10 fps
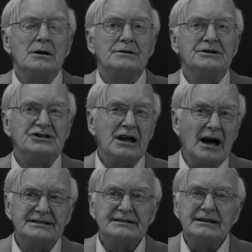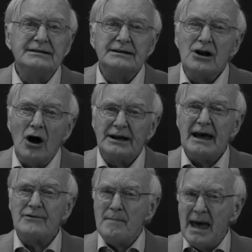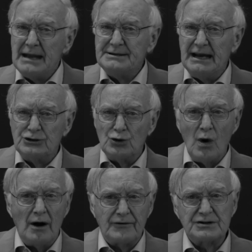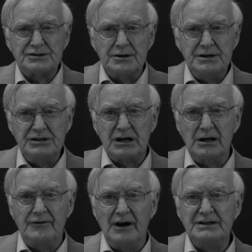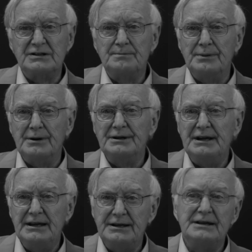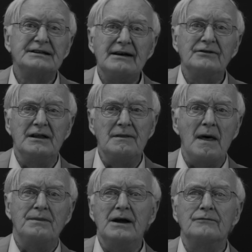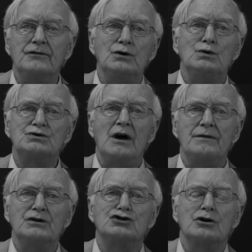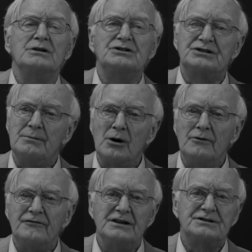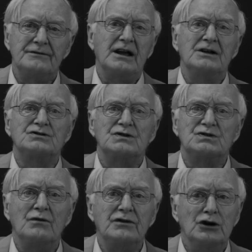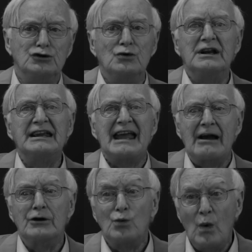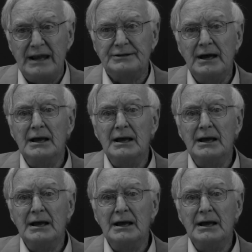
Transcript: The JIC did not have a mandate to offer strategic advice, but it is evident that their views on the German summer offensive against the Soviet Union carried weight